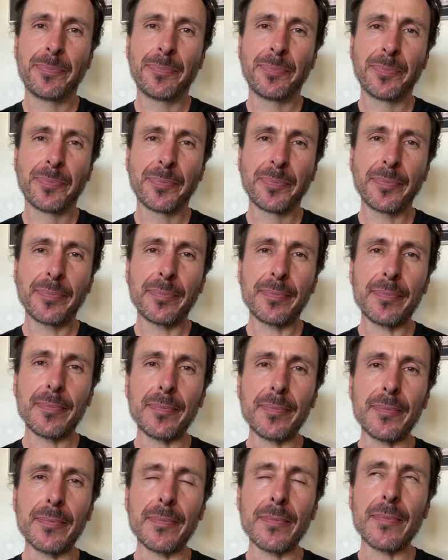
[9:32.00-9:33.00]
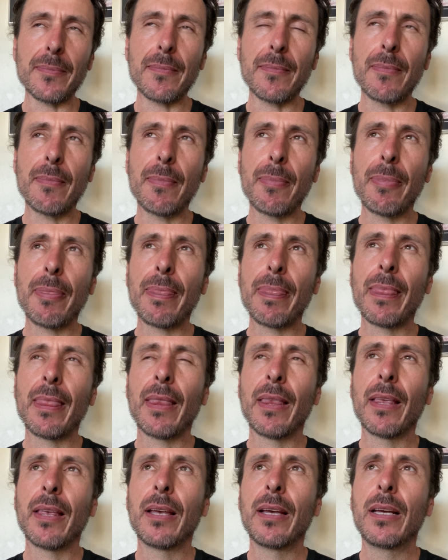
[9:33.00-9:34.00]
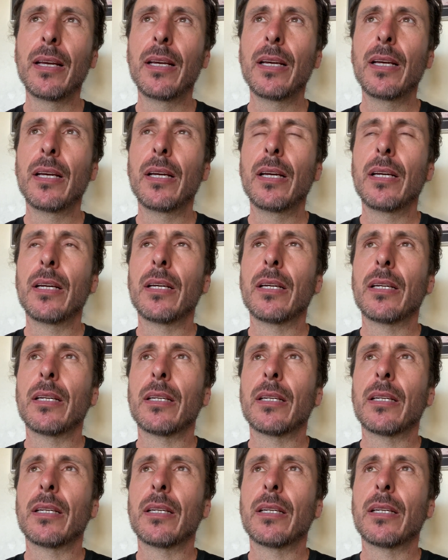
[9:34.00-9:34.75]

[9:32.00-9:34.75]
(silence)